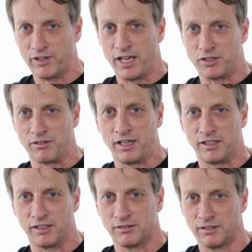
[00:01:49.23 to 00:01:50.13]
free agent right
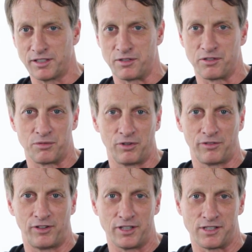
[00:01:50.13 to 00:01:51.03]
here. Let's do some
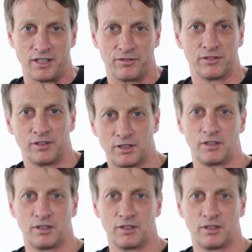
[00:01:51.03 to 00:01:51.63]
more fun stuff.